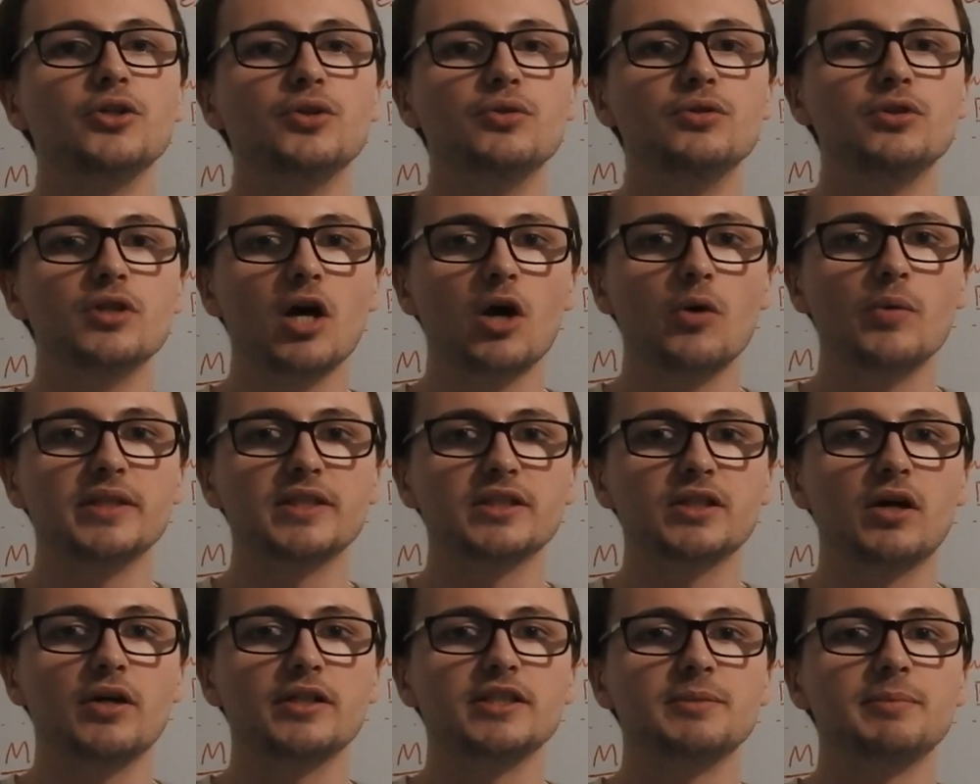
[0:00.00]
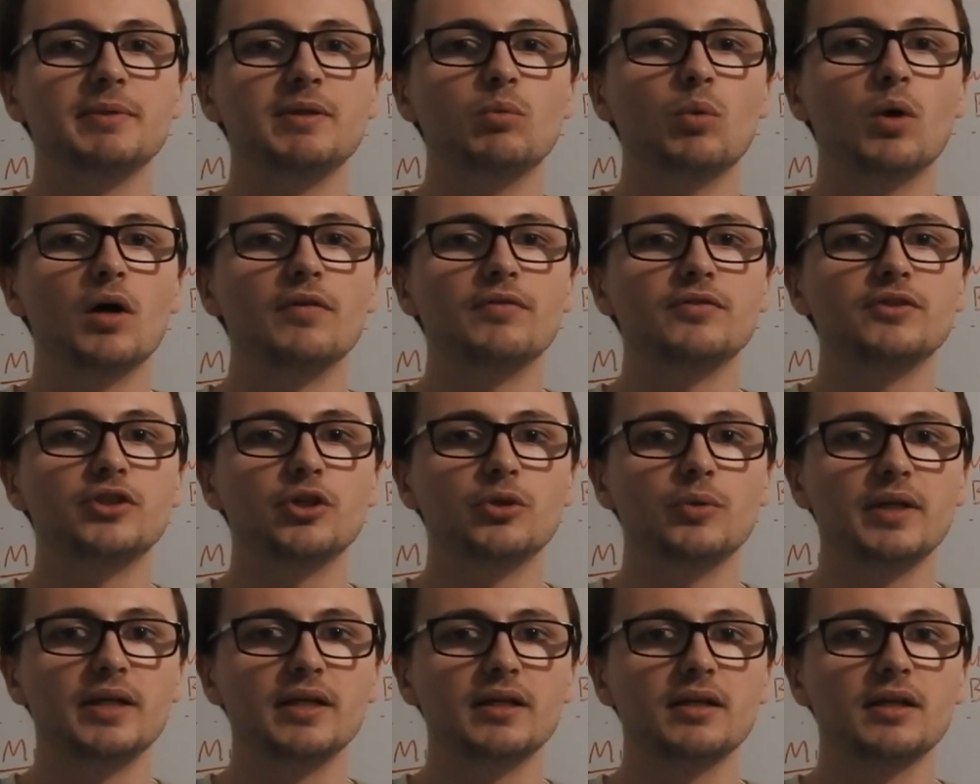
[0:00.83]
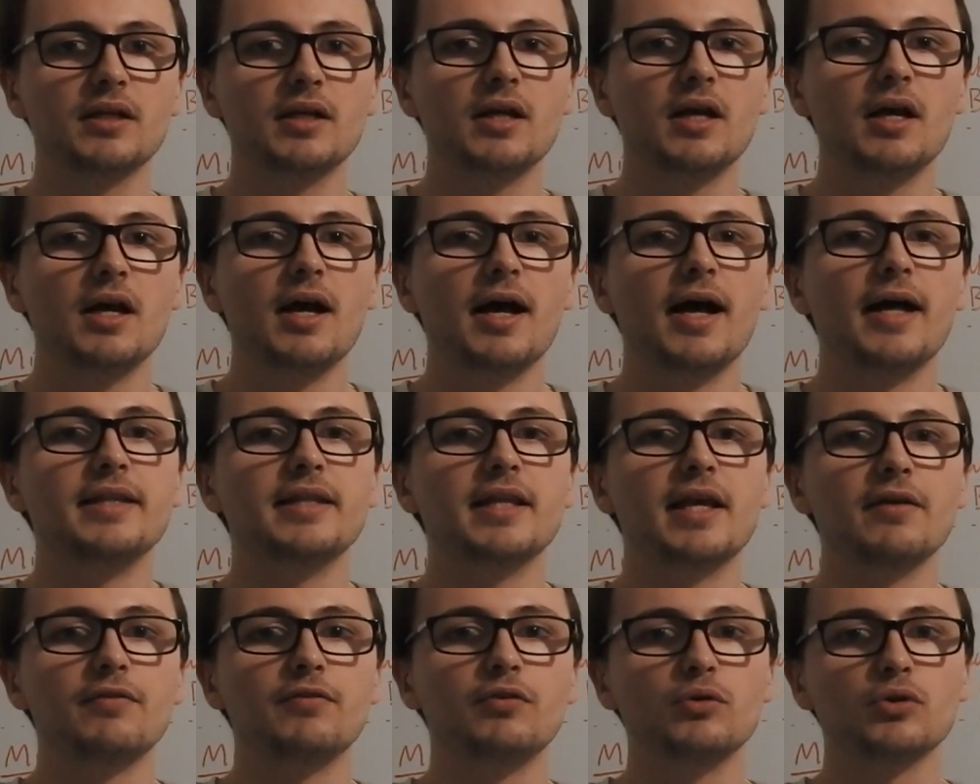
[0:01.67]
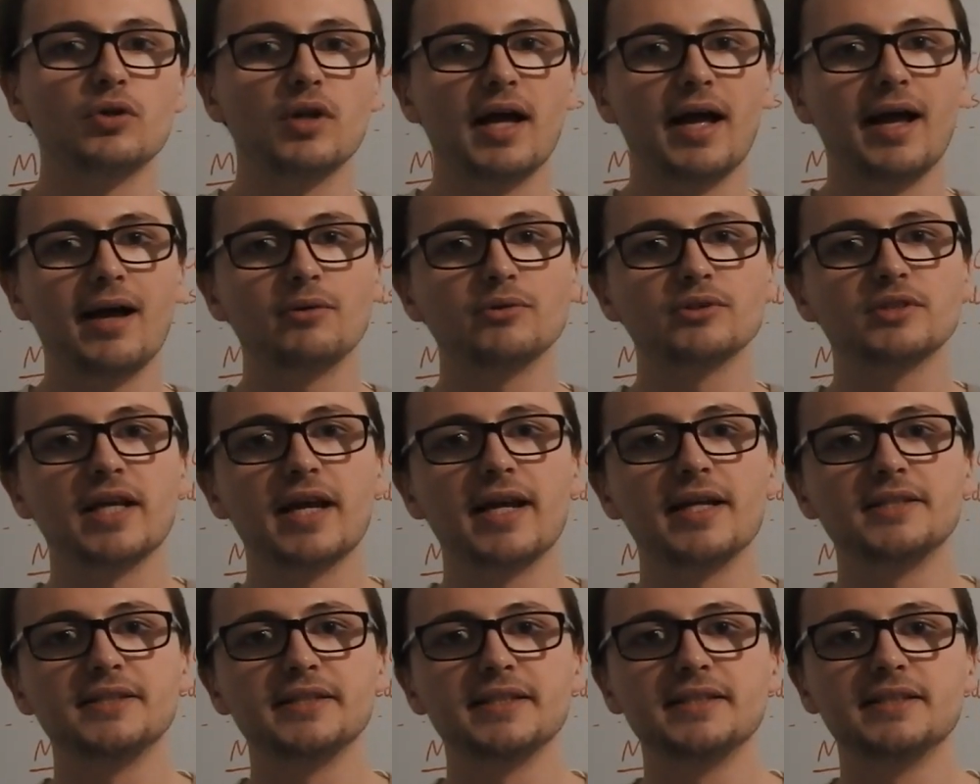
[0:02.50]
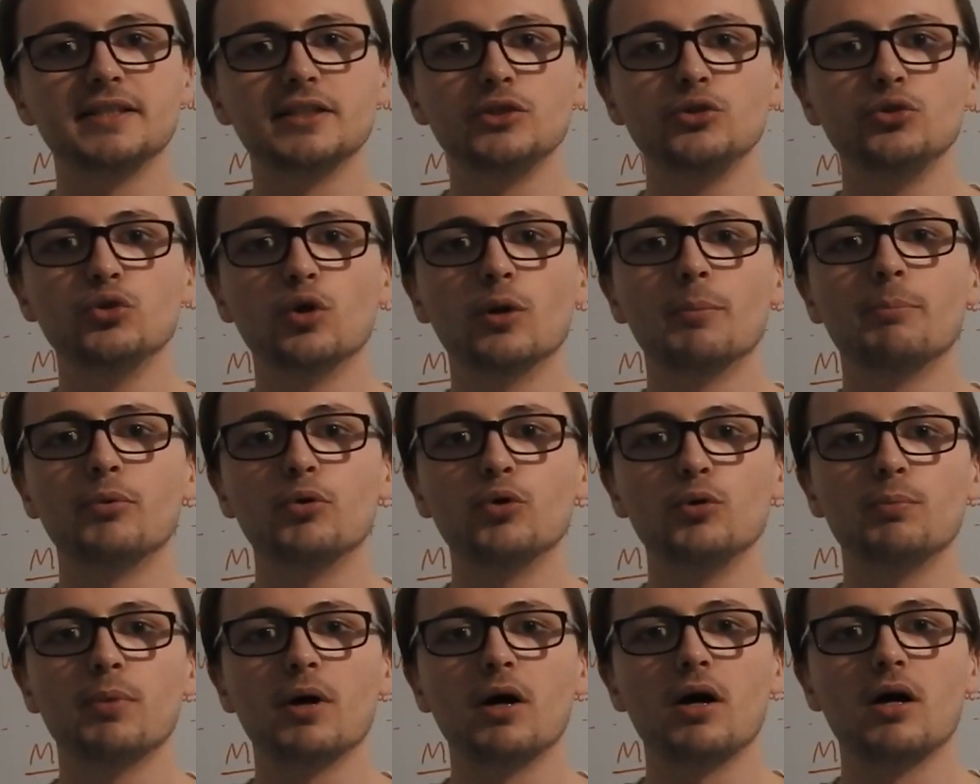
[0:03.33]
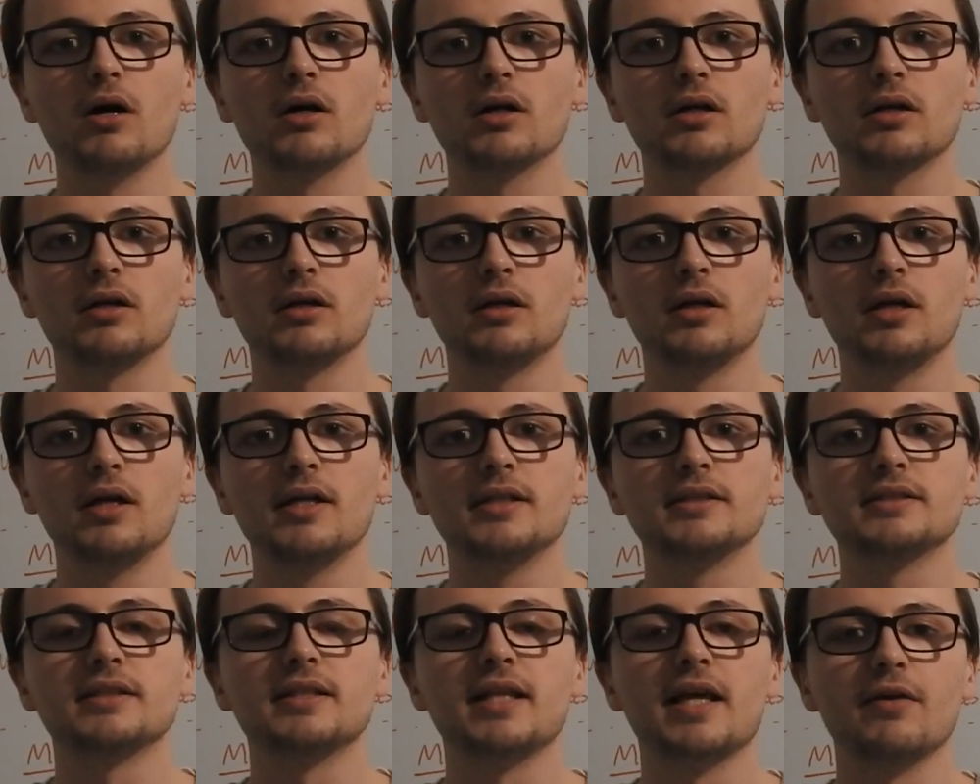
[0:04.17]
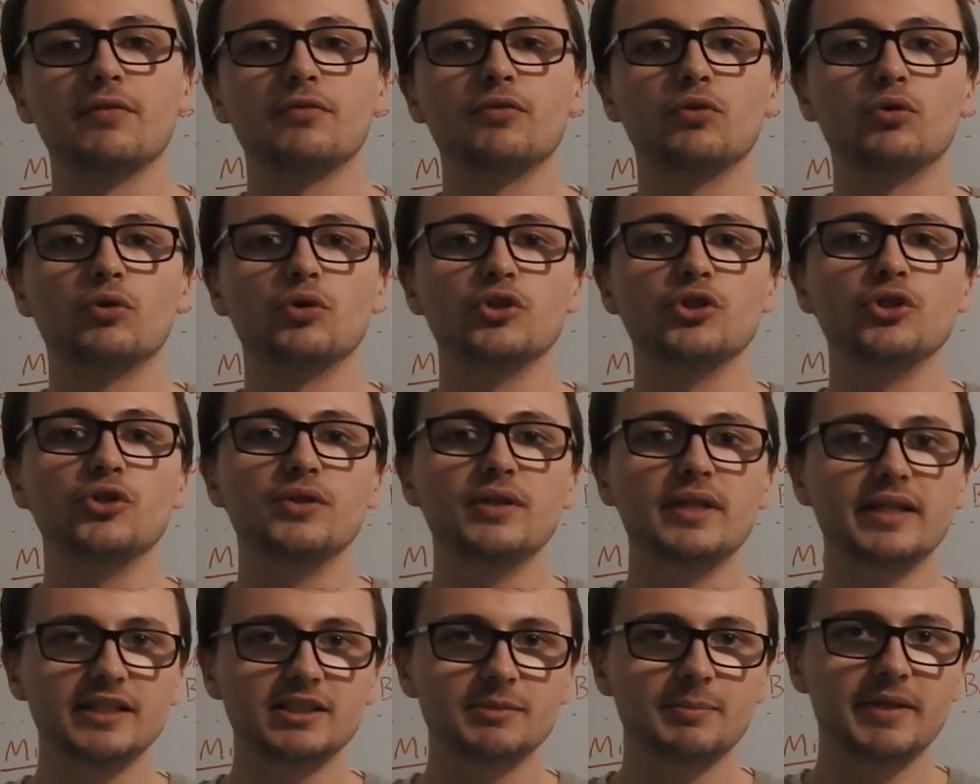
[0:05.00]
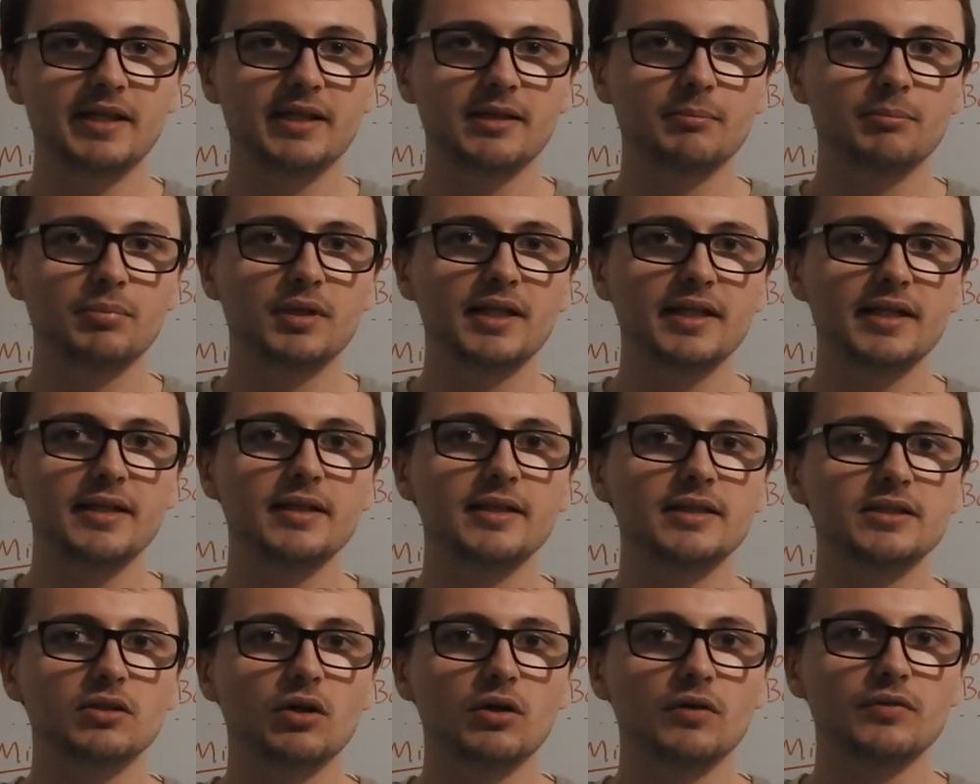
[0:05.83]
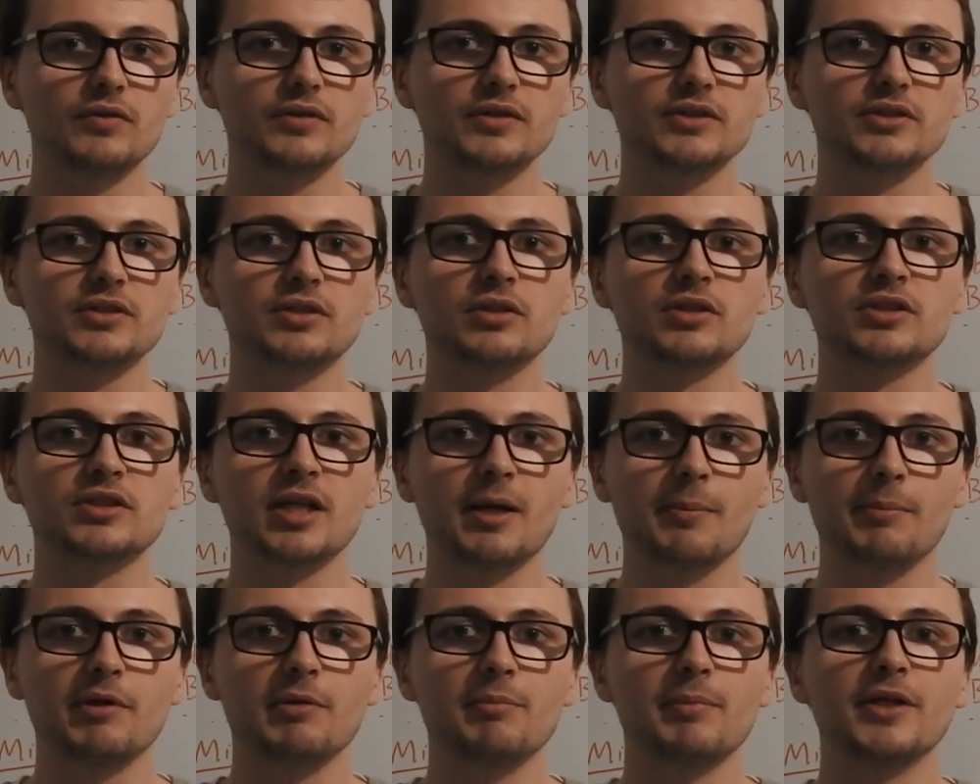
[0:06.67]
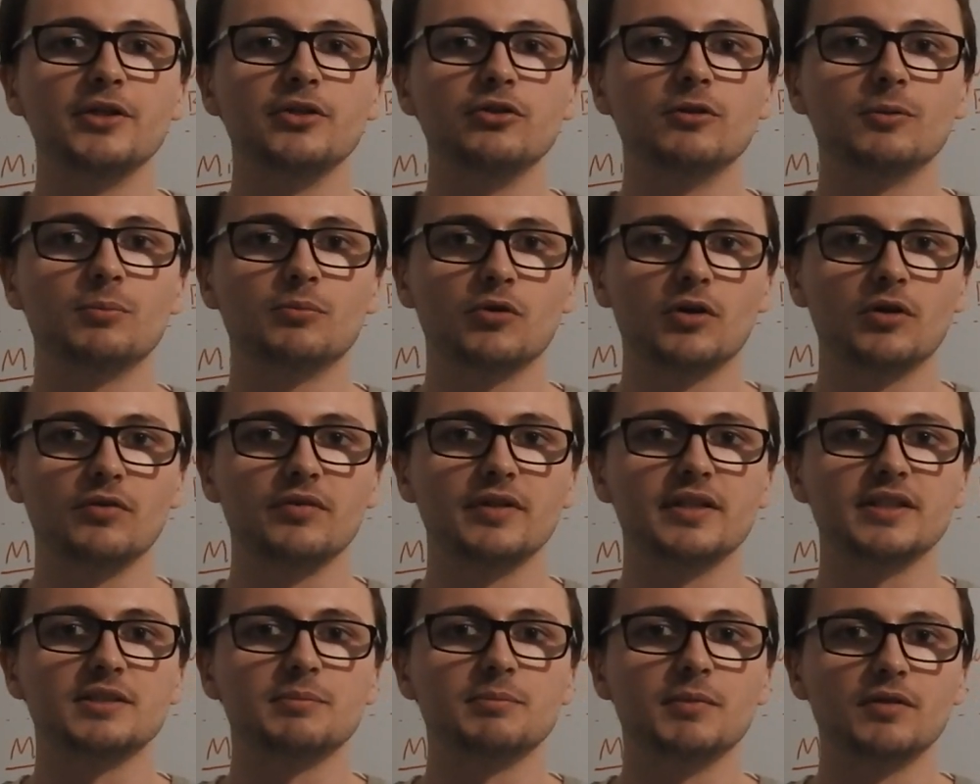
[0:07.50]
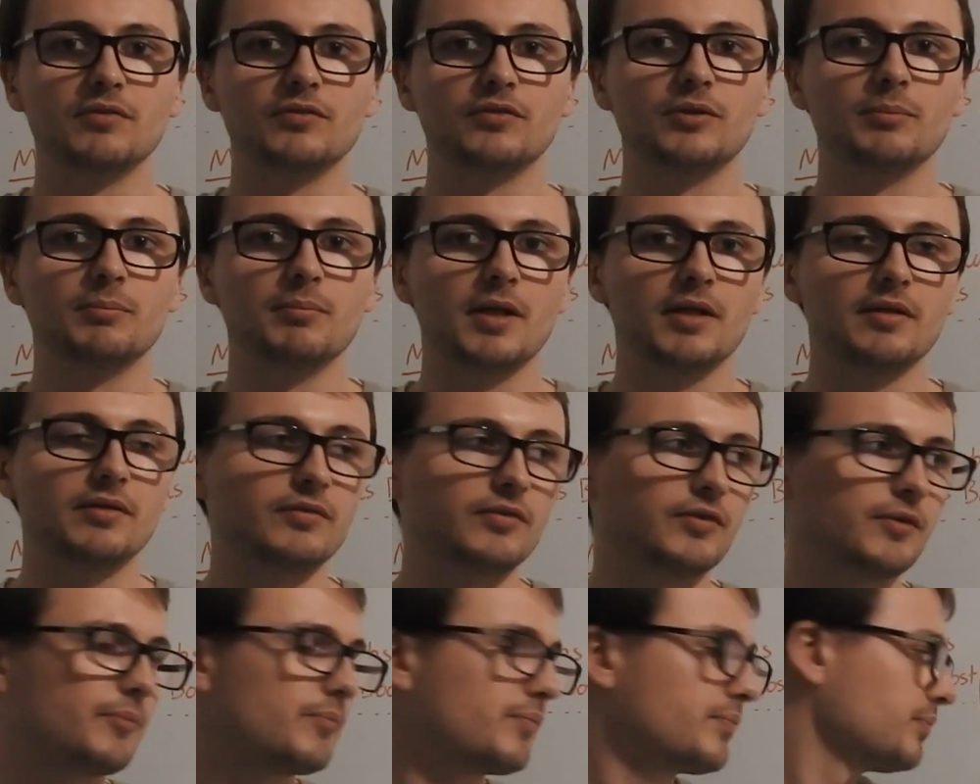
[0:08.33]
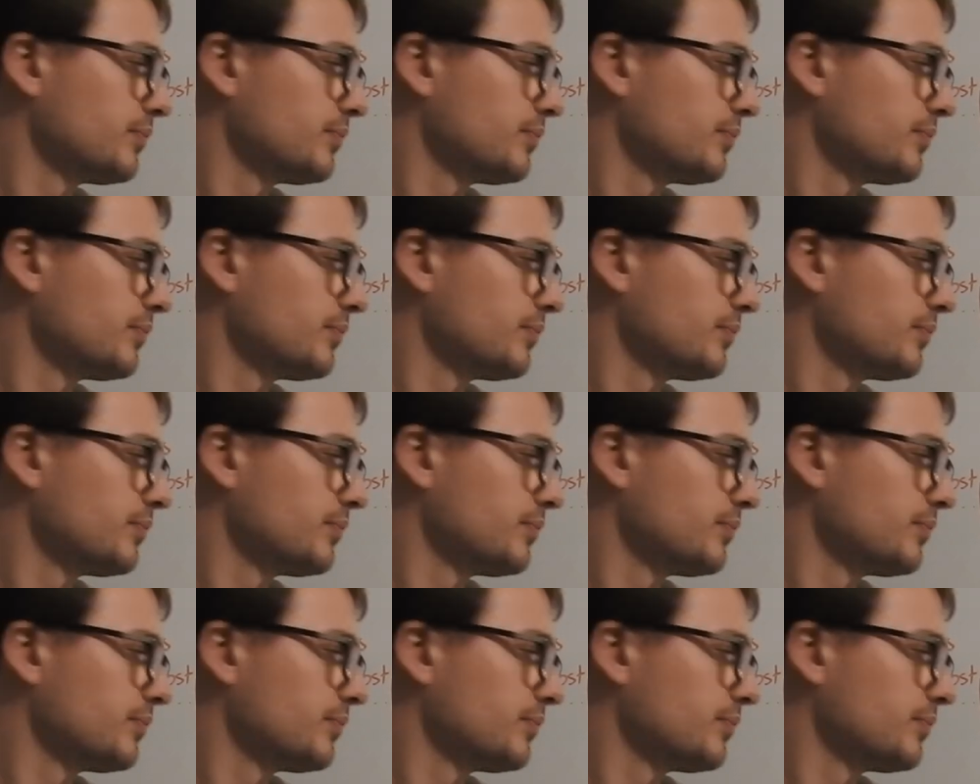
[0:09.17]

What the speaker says: you know it's going to be worth doing, and therefore the house edge is in your ballpark, so therefore you need to be completing these offers to supplement your profits month on month.